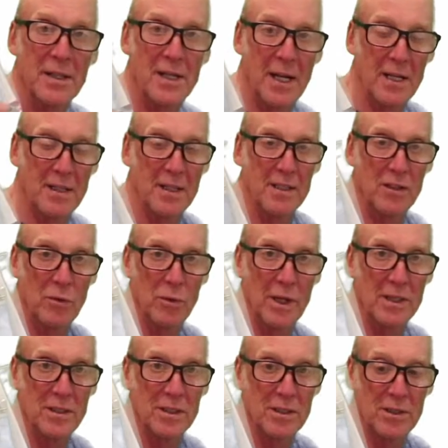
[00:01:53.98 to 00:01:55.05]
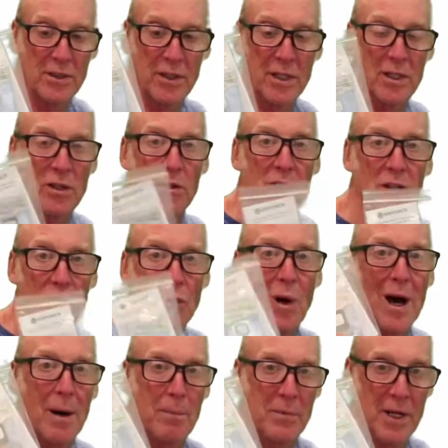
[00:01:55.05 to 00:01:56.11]
the date that you register it, you can
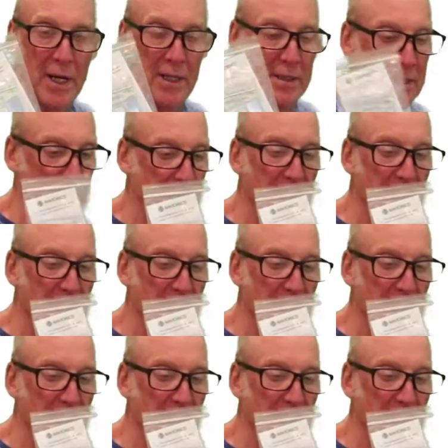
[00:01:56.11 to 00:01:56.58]
do updates.